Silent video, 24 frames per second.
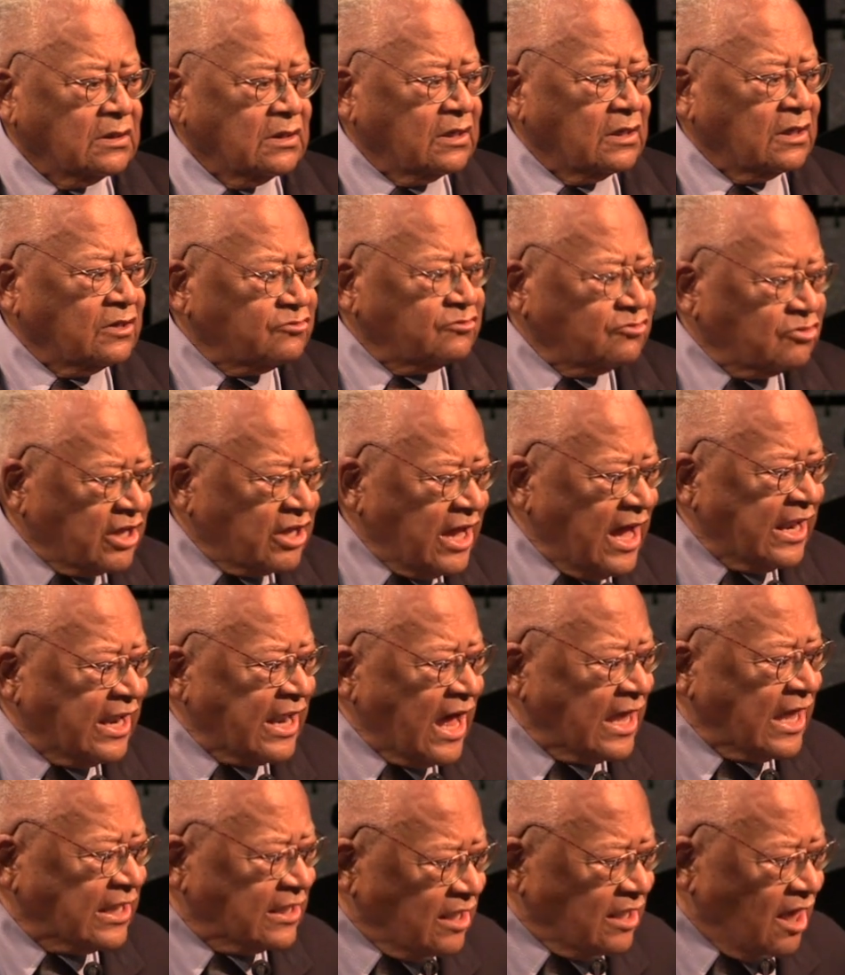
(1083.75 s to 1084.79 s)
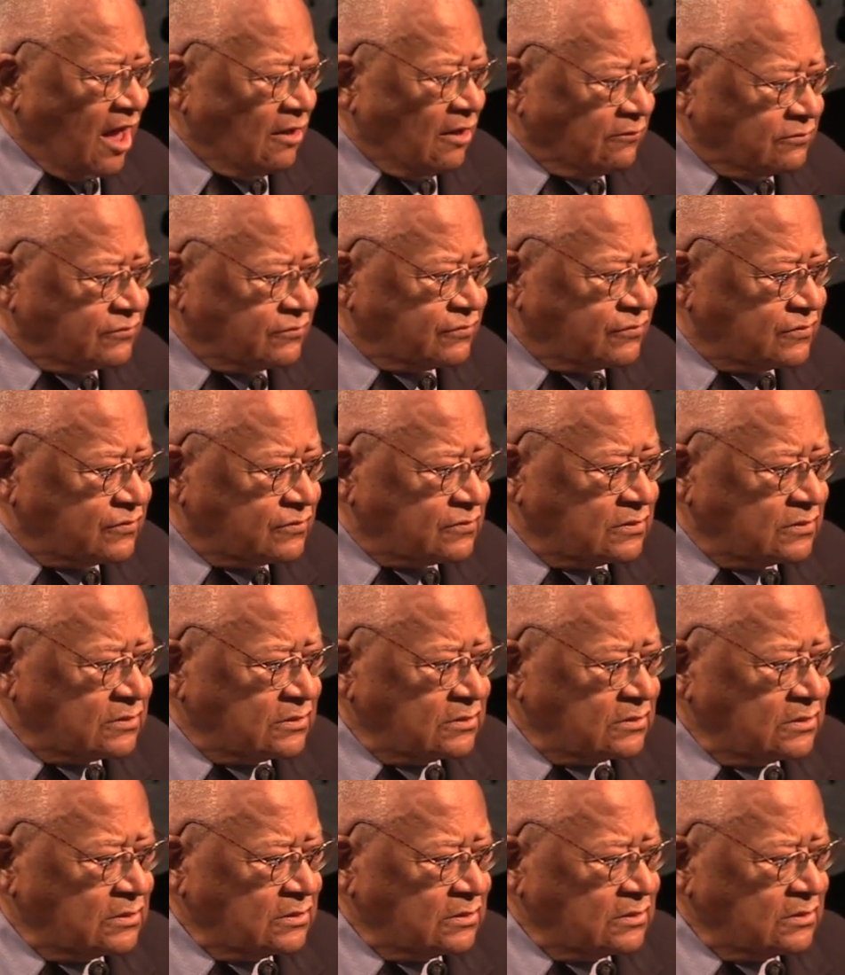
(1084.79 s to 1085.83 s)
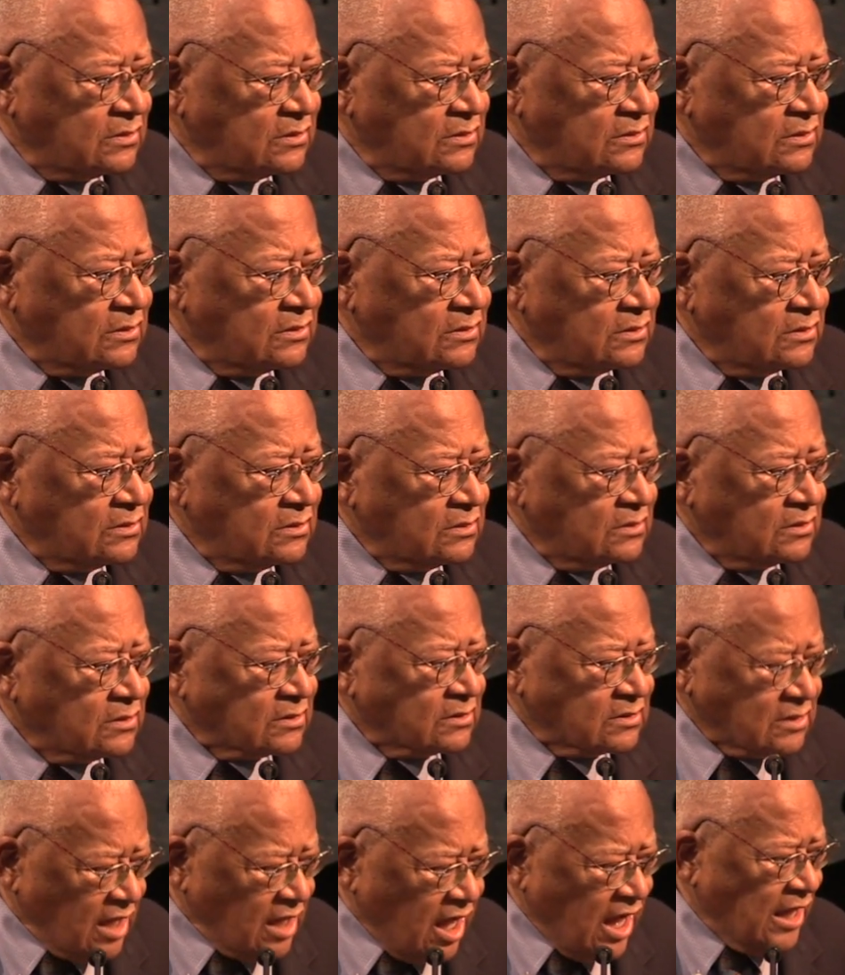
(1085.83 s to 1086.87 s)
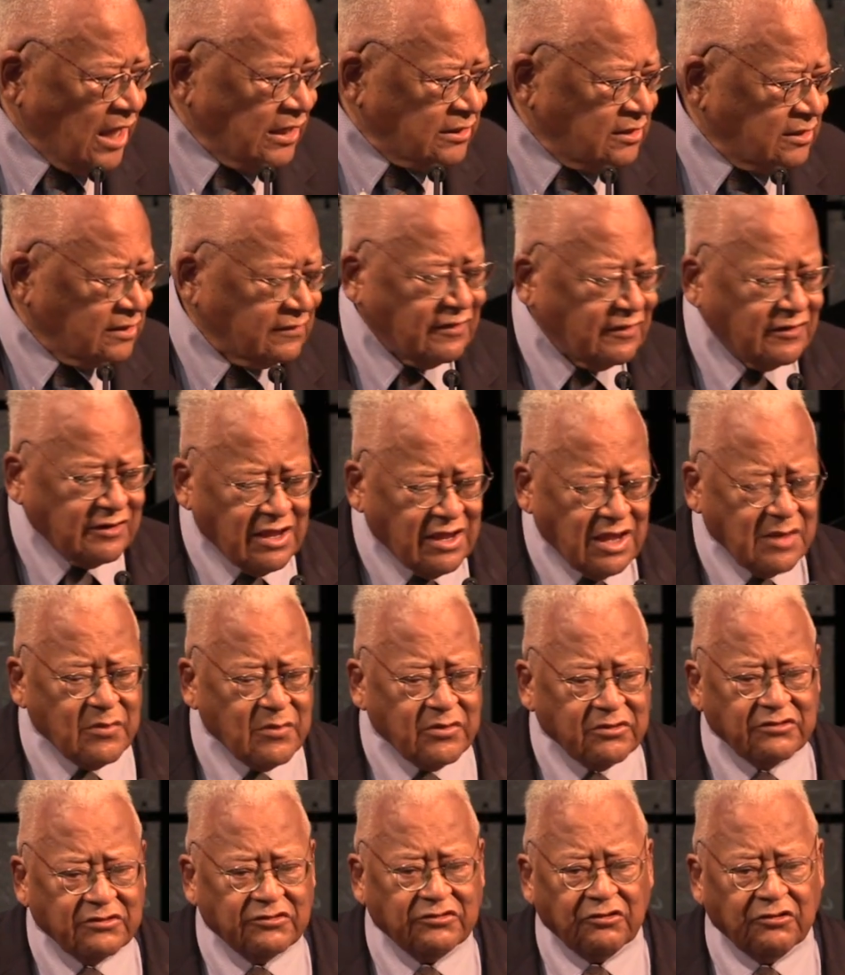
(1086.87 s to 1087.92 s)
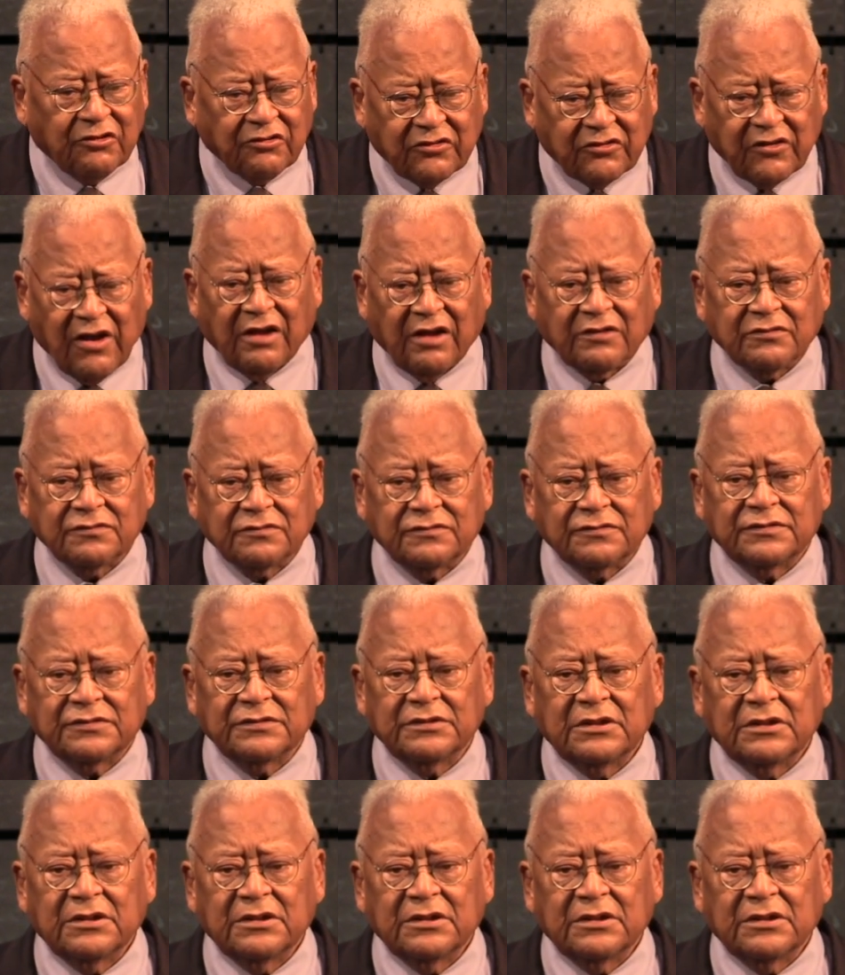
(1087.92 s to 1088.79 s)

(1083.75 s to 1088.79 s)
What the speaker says: Because you cannot love God and the neighbors yourself